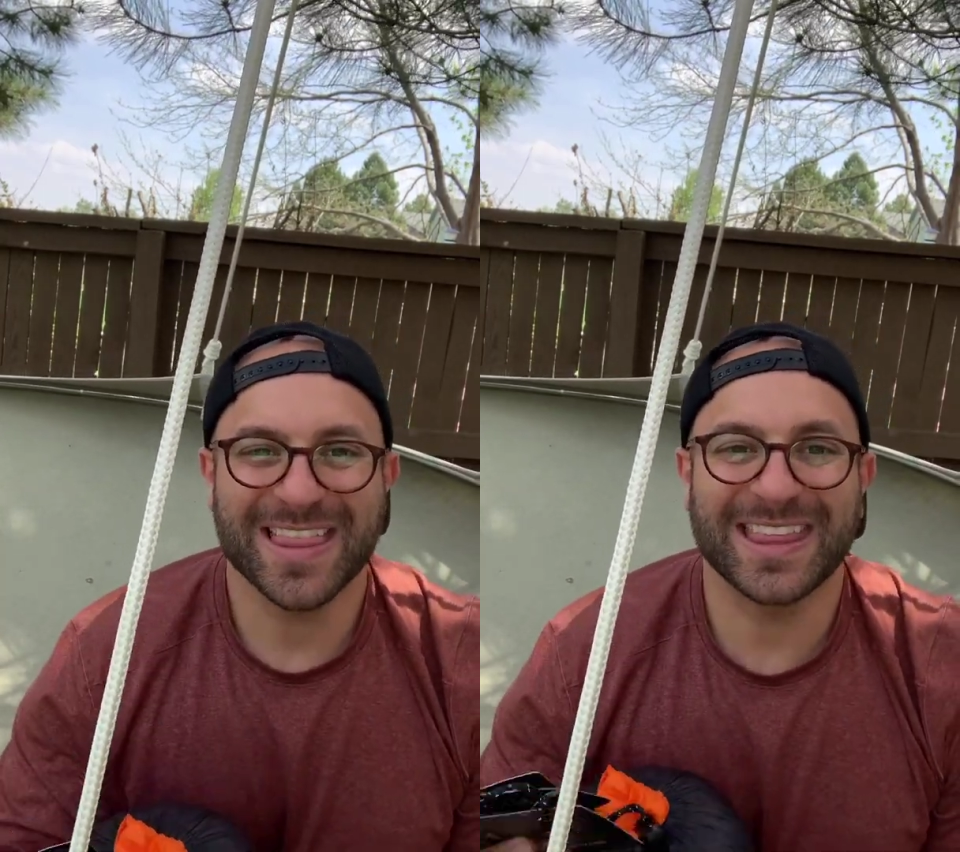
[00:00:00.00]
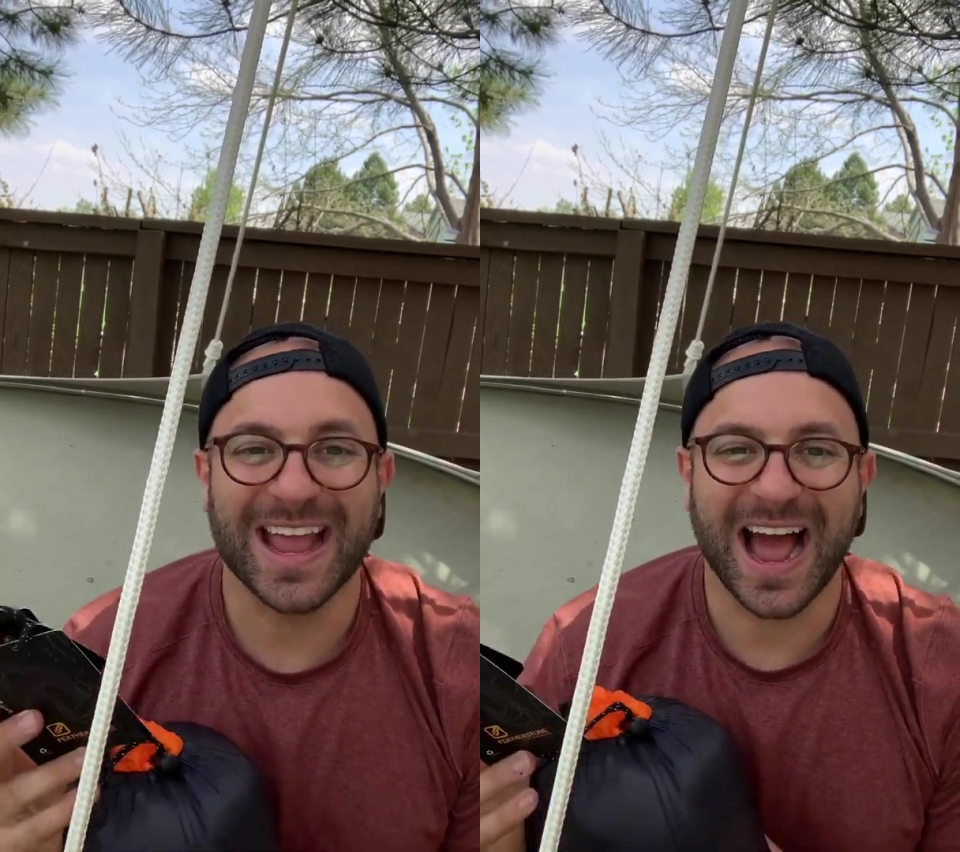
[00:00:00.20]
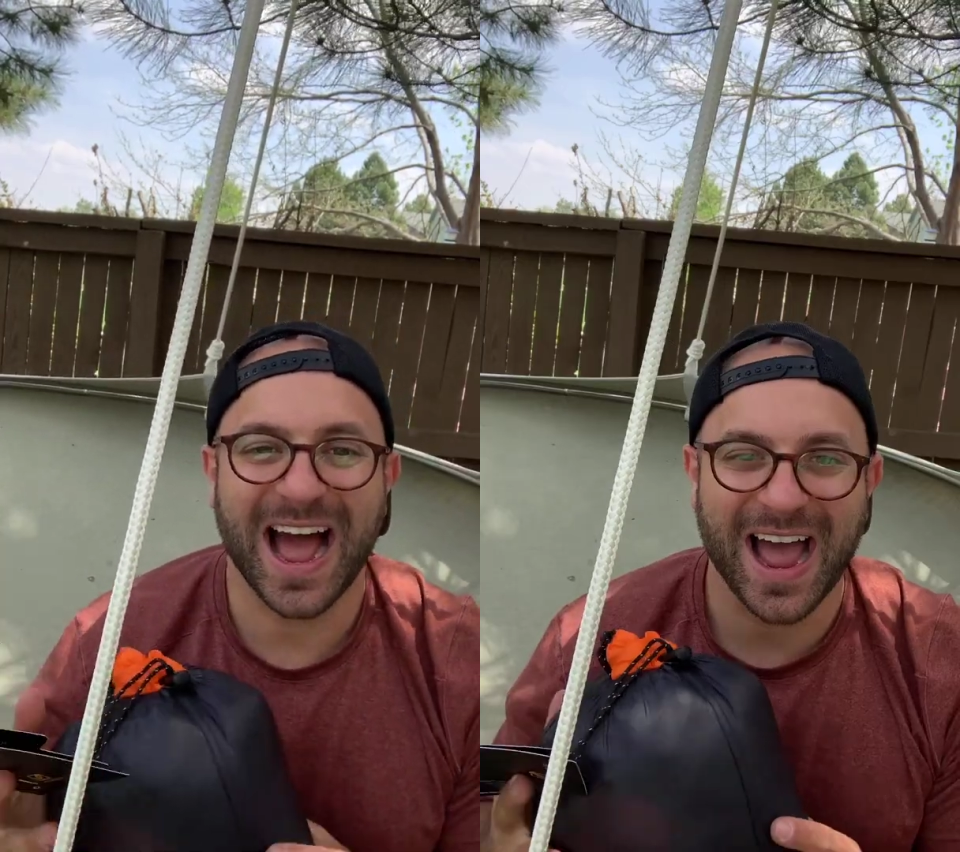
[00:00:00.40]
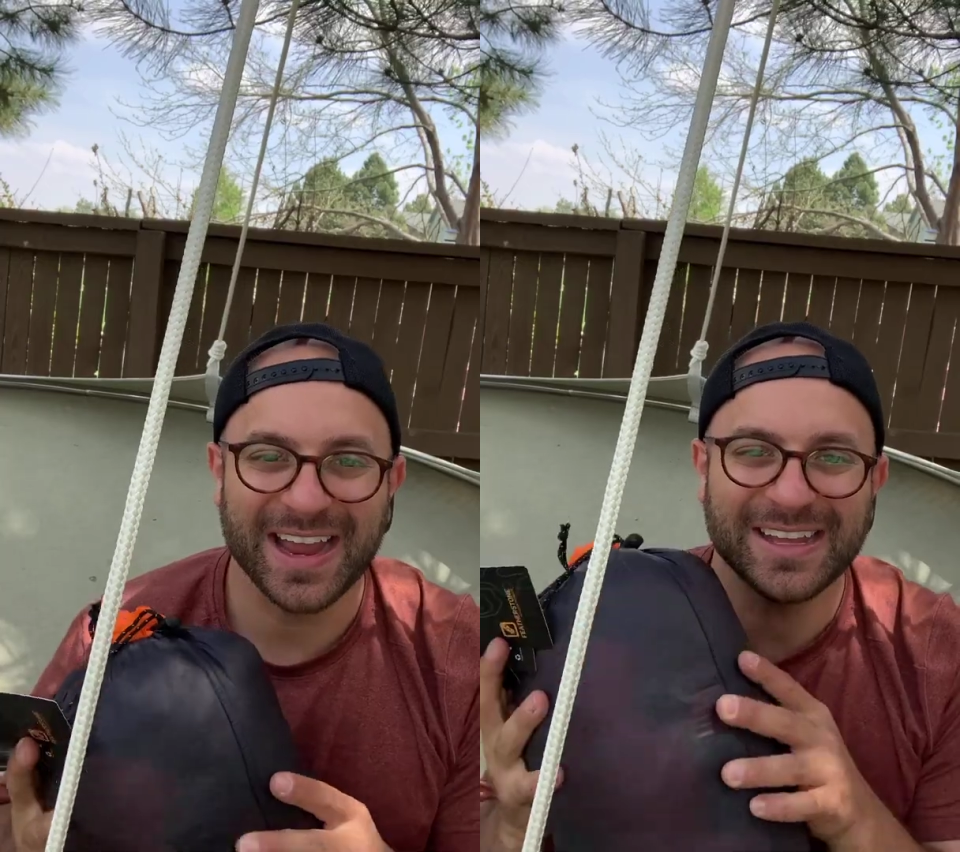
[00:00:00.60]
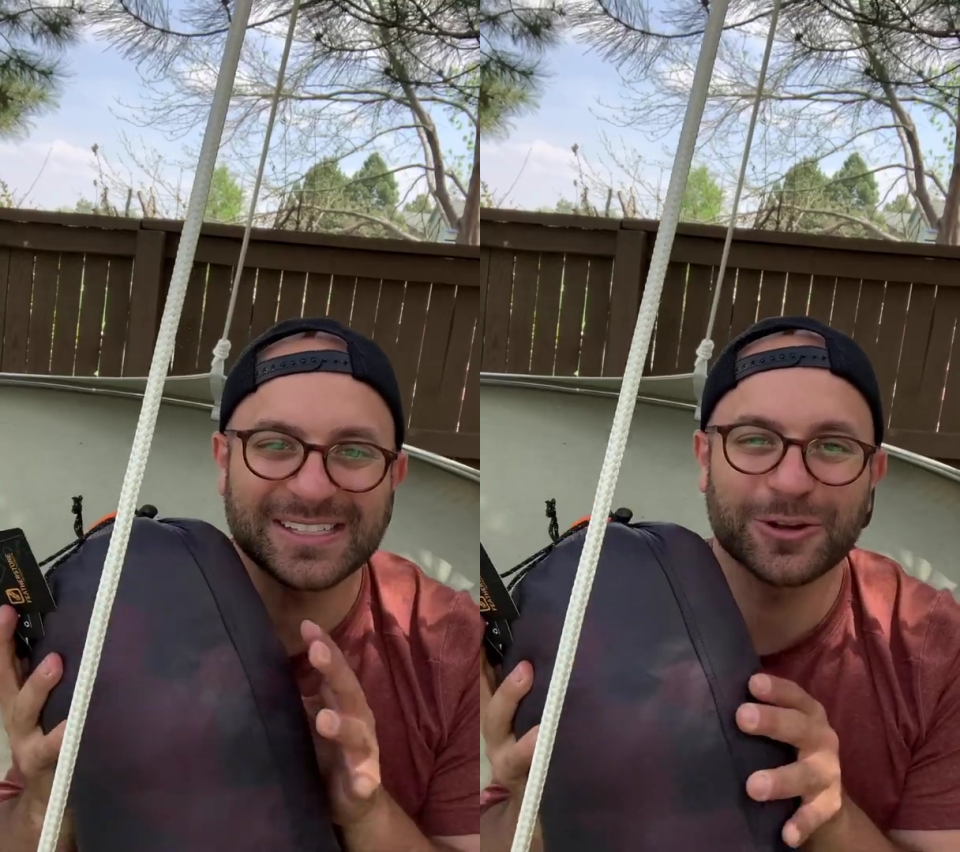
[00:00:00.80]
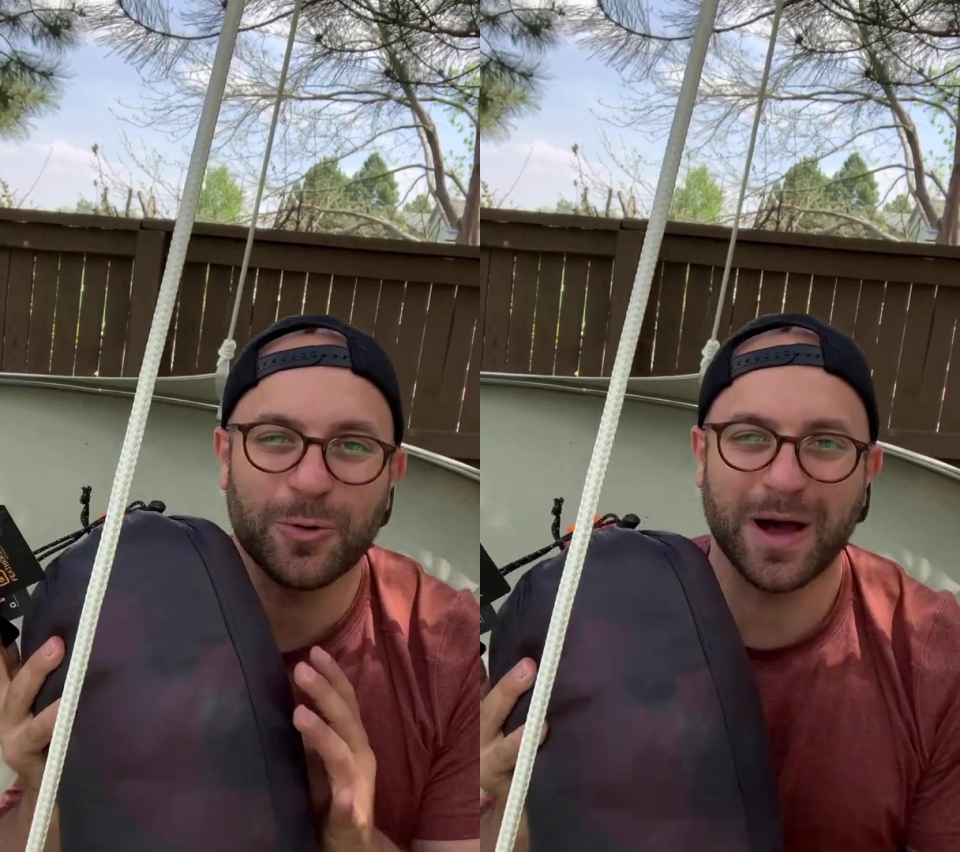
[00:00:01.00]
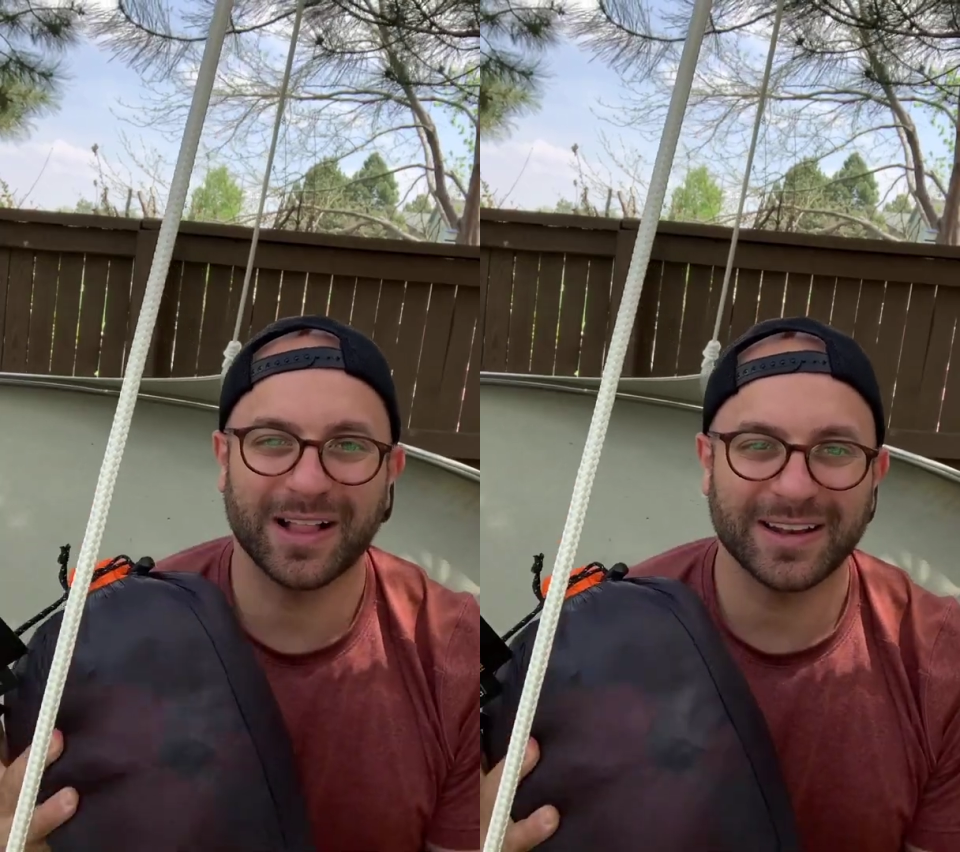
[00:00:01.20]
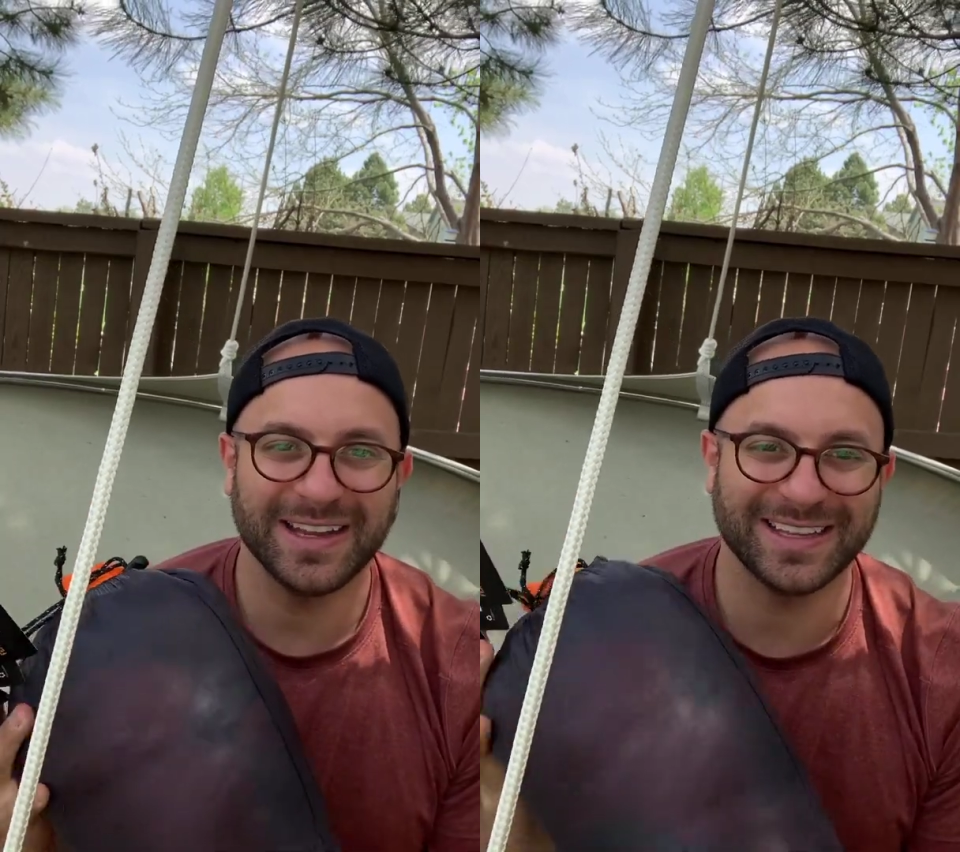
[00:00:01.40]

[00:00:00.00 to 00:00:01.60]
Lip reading: The highest quality